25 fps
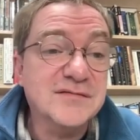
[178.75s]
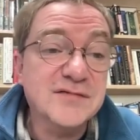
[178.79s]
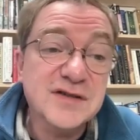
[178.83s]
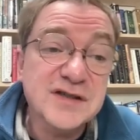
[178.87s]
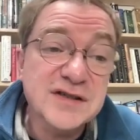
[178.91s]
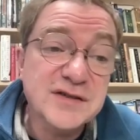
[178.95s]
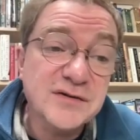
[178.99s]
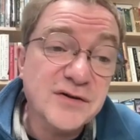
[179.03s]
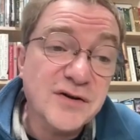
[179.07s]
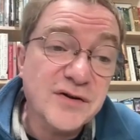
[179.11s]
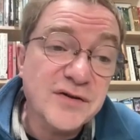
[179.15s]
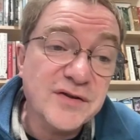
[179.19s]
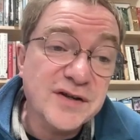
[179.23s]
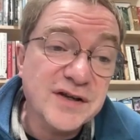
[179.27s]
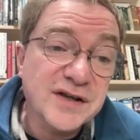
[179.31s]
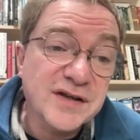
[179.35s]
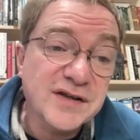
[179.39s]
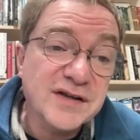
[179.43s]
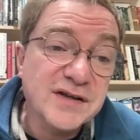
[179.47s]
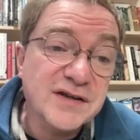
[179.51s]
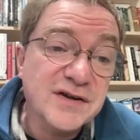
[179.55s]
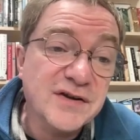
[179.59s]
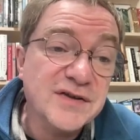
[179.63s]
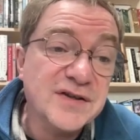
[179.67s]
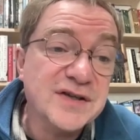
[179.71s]
We've still got
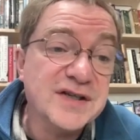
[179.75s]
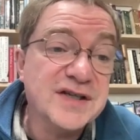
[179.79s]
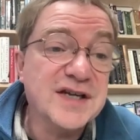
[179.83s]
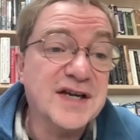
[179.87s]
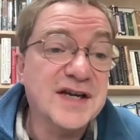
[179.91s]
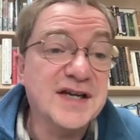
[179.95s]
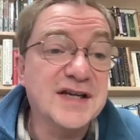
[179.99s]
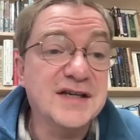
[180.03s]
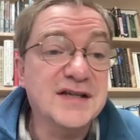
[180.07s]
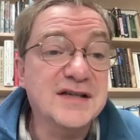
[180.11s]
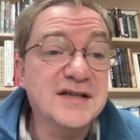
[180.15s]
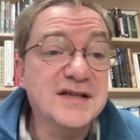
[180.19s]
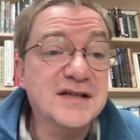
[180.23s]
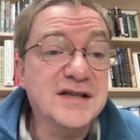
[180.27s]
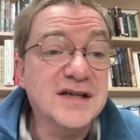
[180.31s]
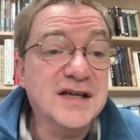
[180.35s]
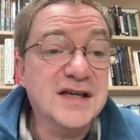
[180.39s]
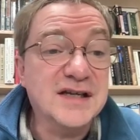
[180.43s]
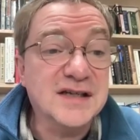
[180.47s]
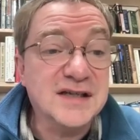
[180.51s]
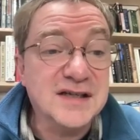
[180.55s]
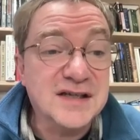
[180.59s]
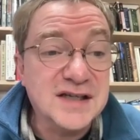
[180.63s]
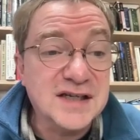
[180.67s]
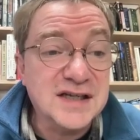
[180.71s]
you've got the date
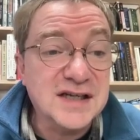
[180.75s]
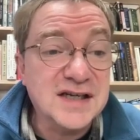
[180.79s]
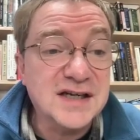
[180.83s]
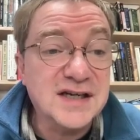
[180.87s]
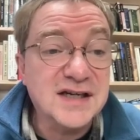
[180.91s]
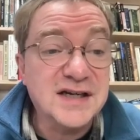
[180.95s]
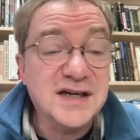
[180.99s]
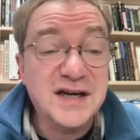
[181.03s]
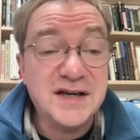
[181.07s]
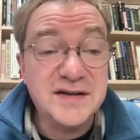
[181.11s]
and dear